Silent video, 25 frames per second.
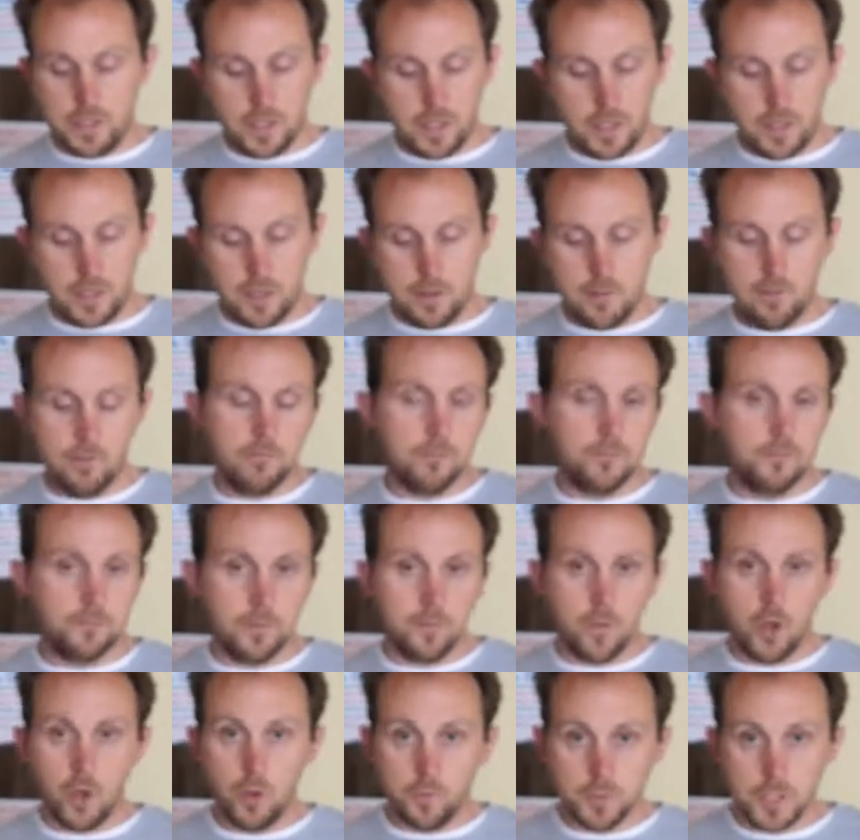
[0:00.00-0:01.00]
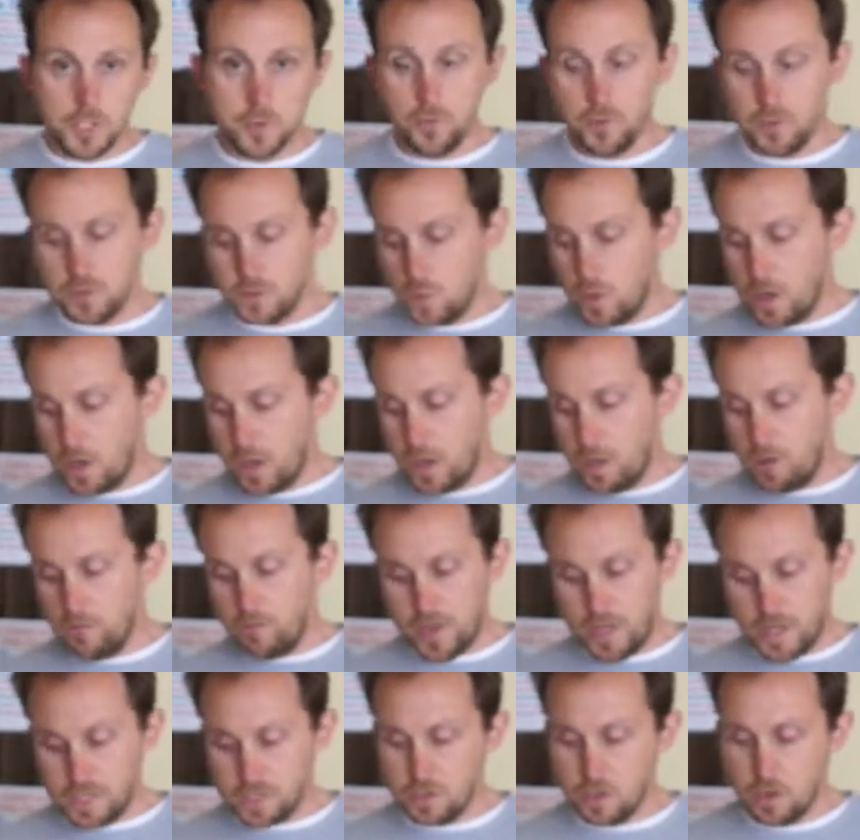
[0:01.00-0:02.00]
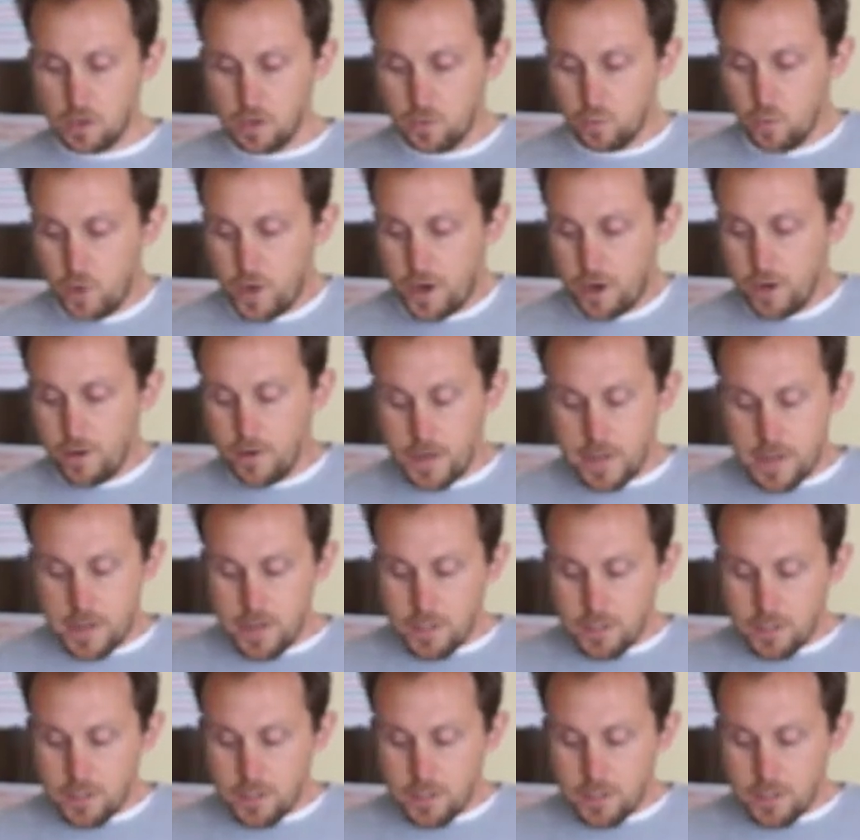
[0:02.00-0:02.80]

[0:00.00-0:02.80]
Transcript: from Home Depot as well, Ace Hardware.